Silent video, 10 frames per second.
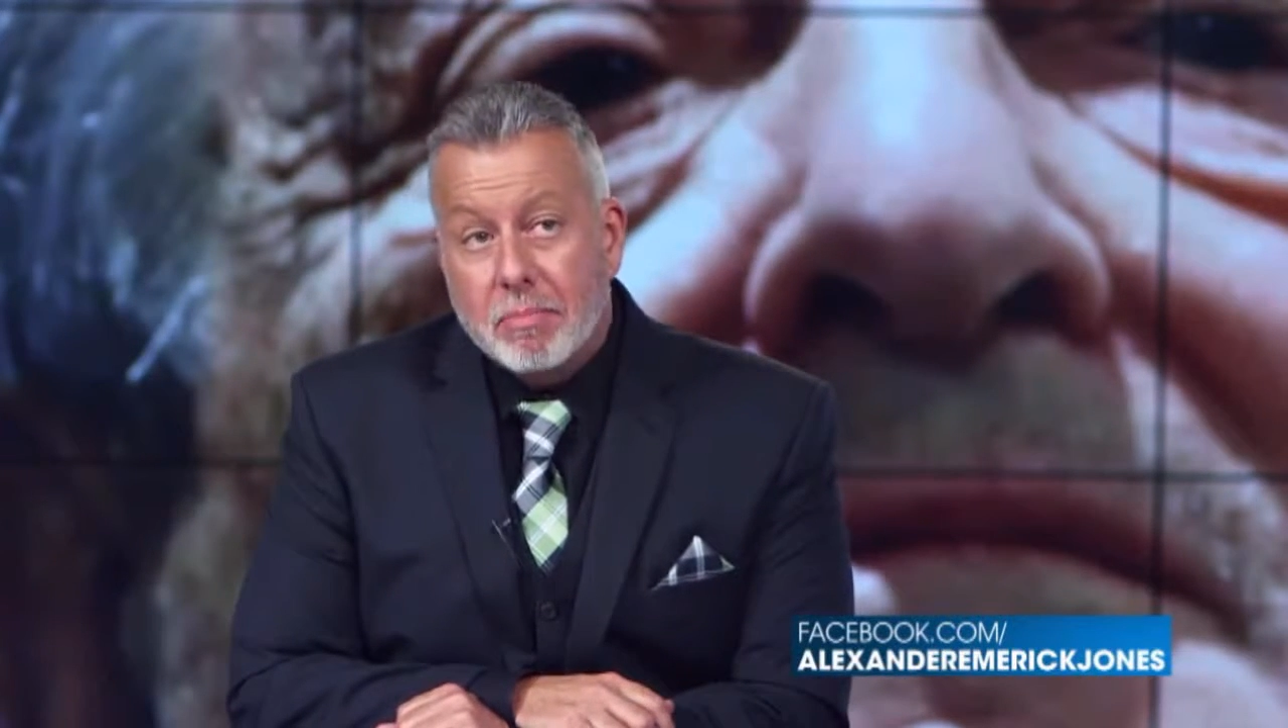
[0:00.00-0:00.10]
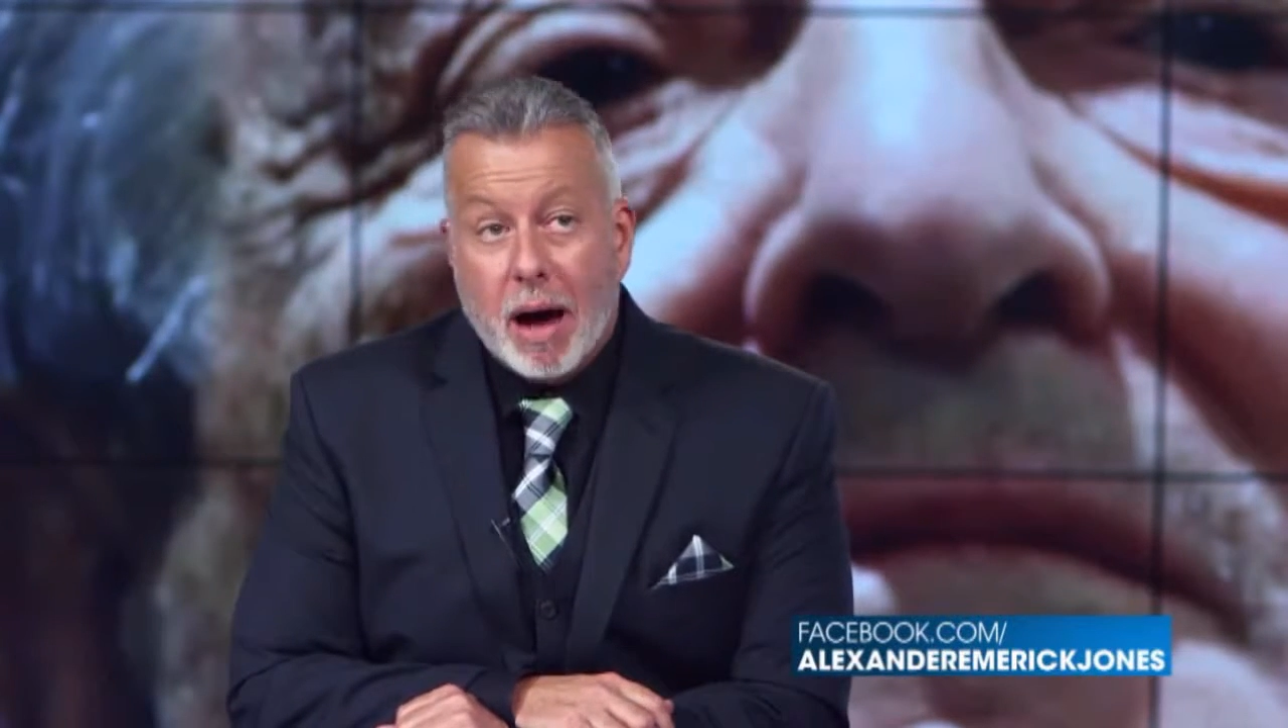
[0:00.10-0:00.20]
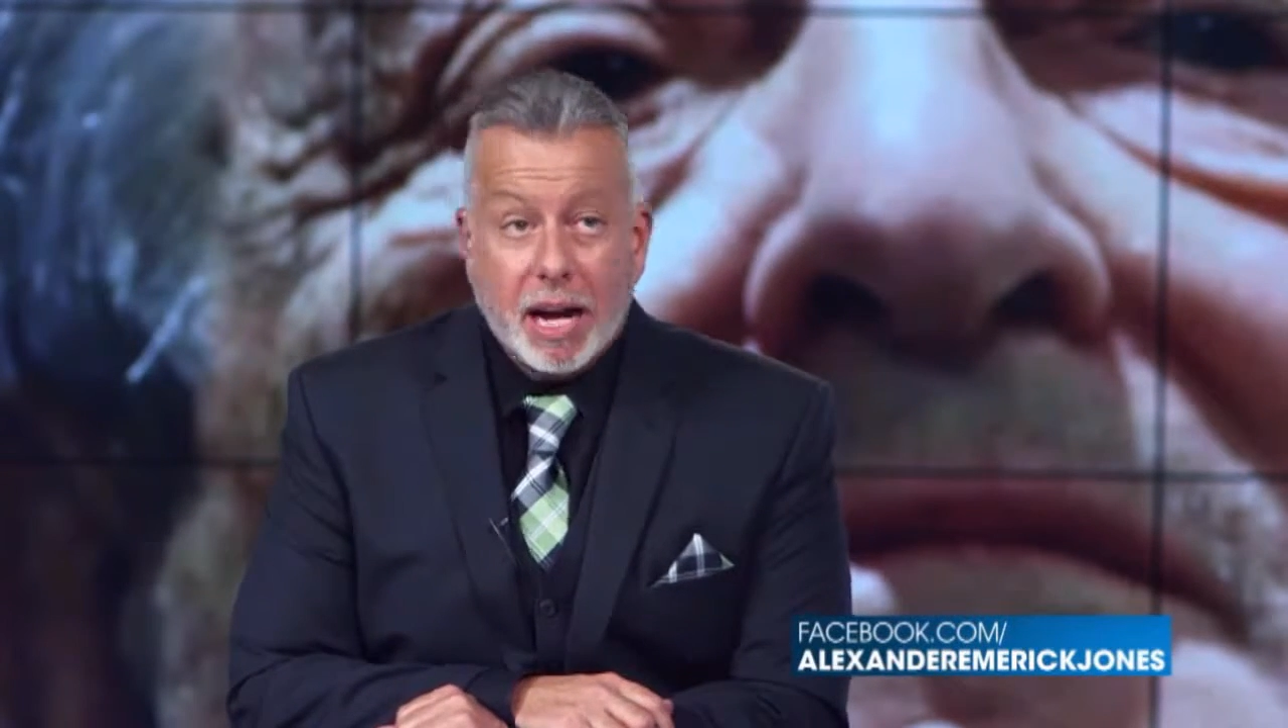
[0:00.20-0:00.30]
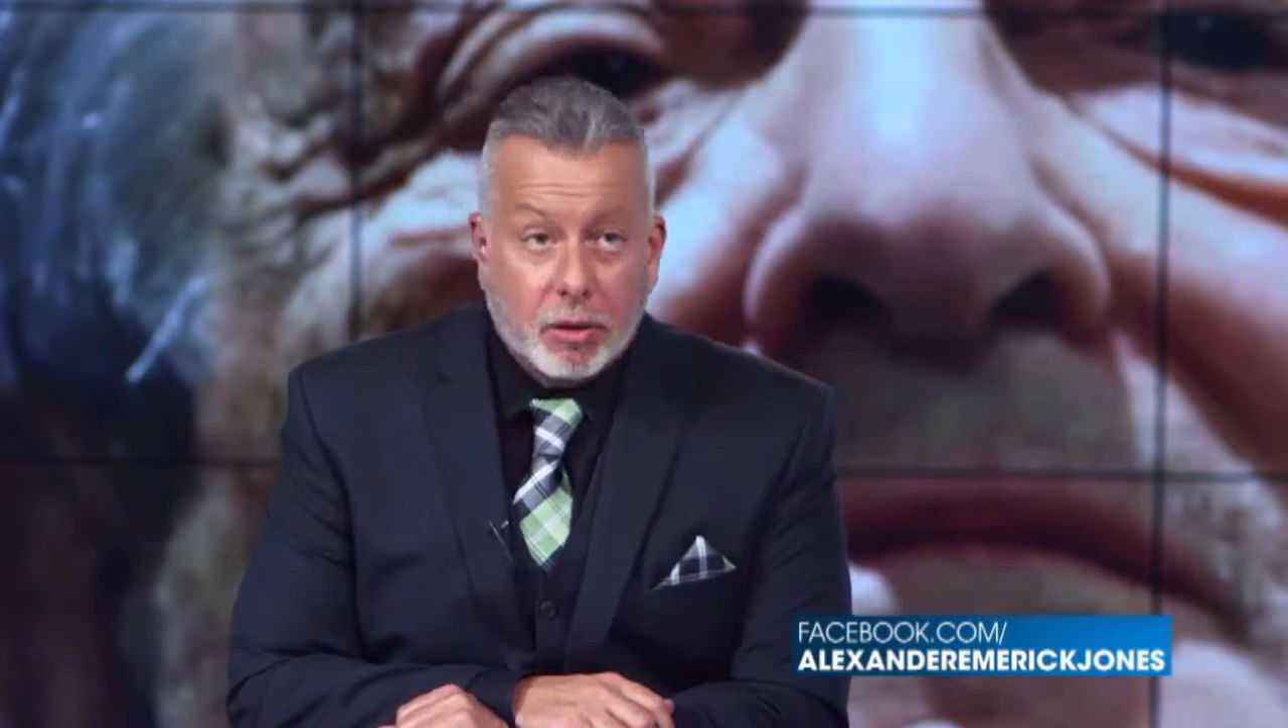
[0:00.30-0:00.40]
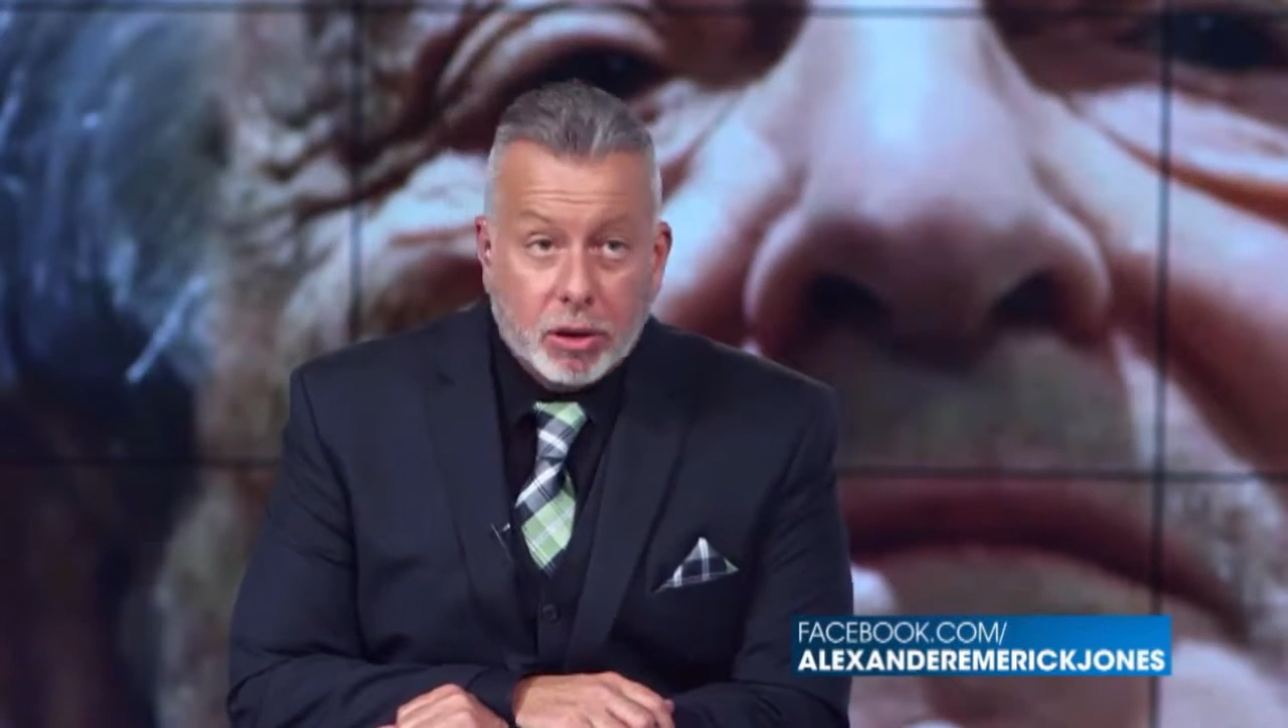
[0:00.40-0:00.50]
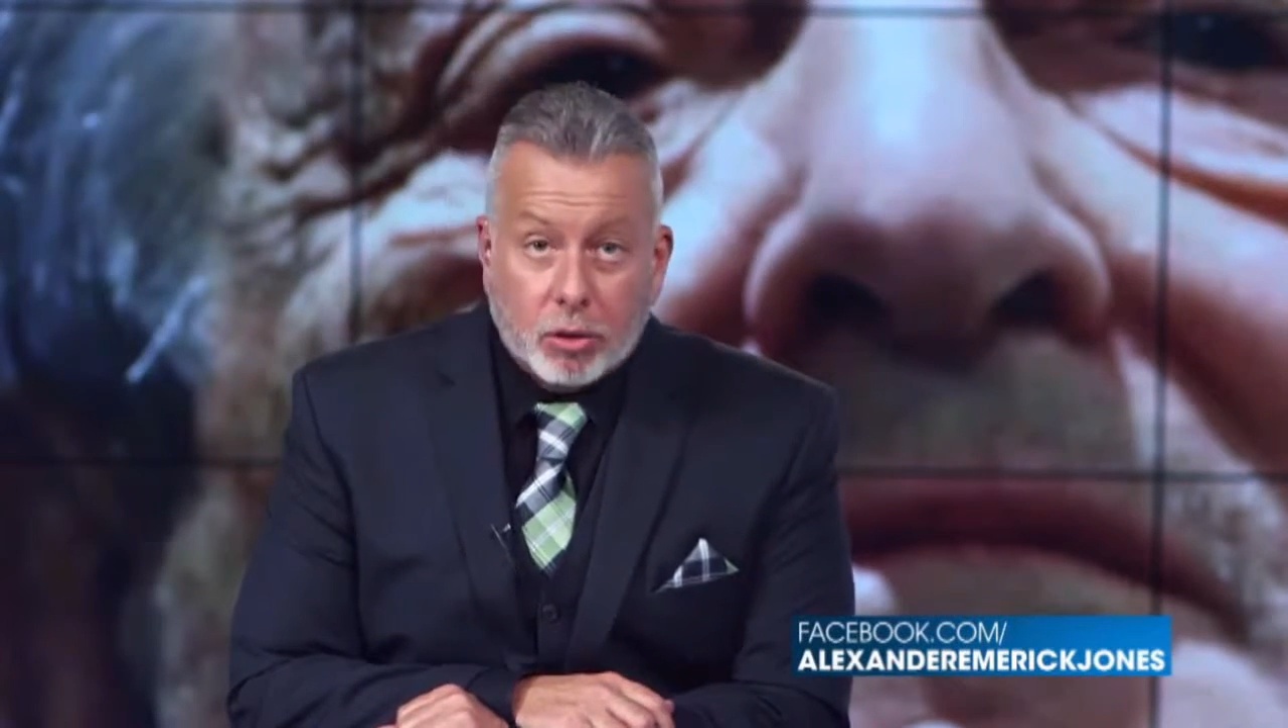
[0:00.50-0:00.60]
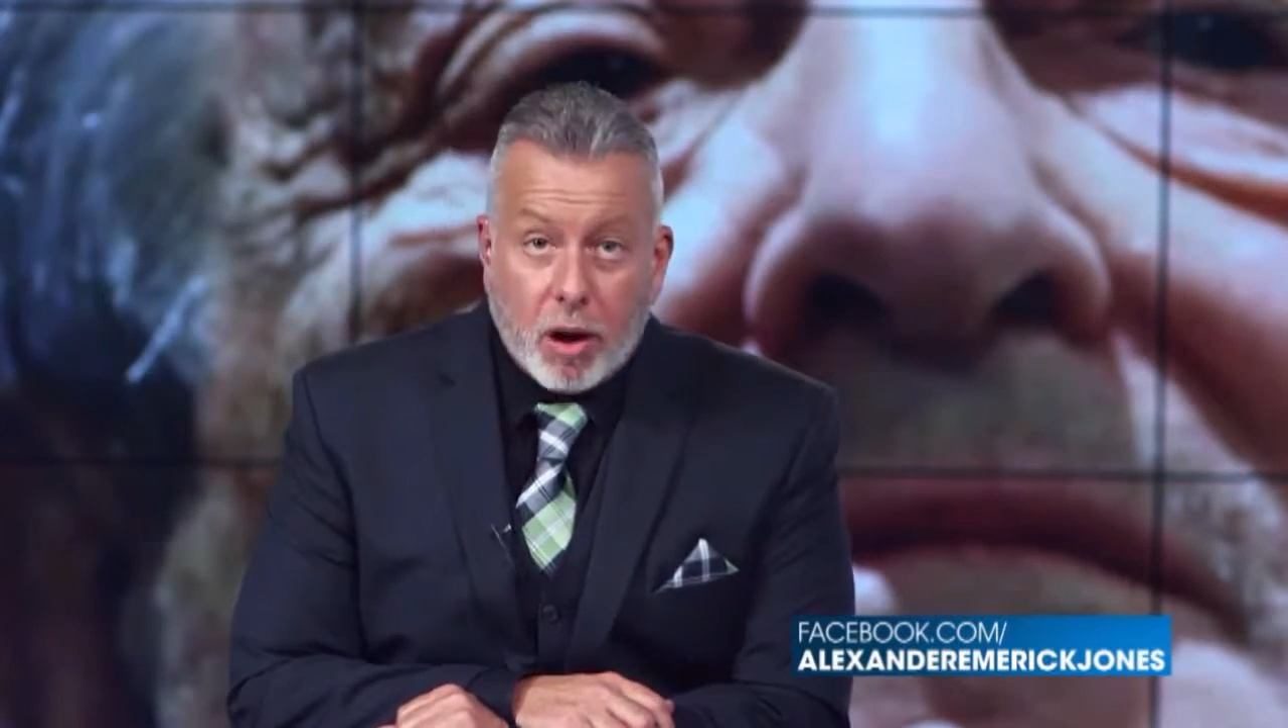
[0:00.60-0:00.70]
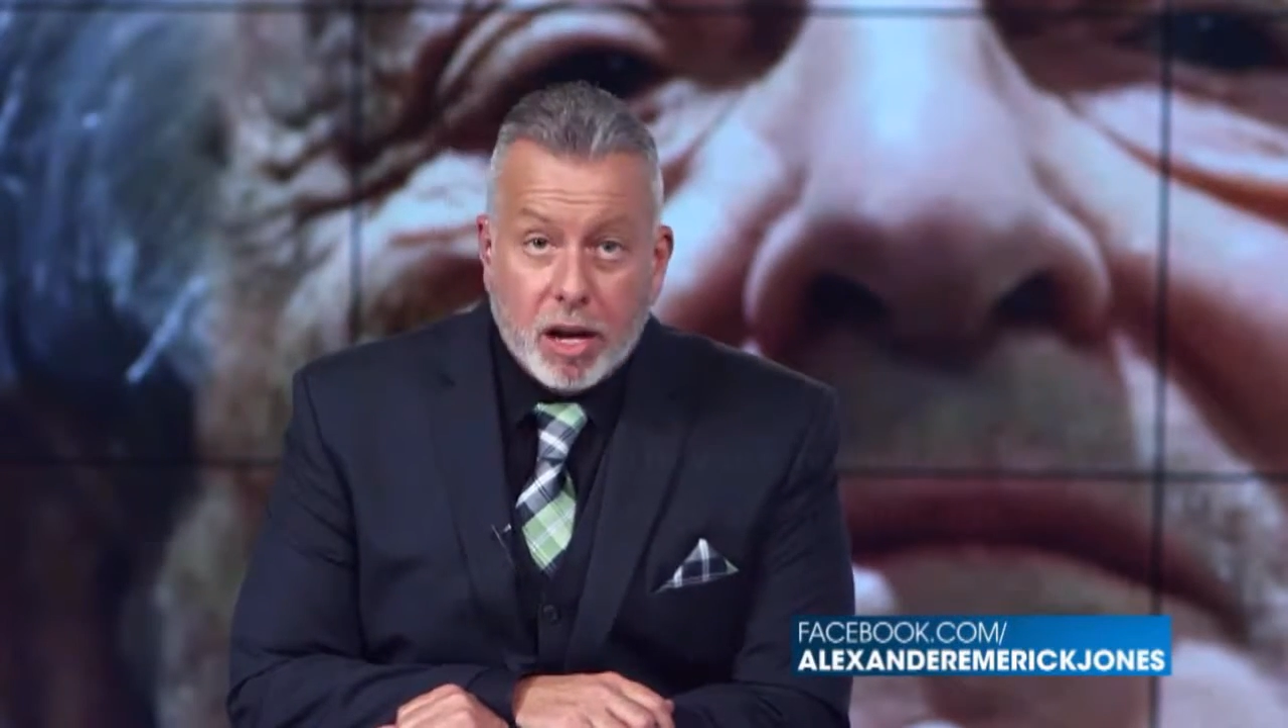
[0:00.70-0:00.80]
migrant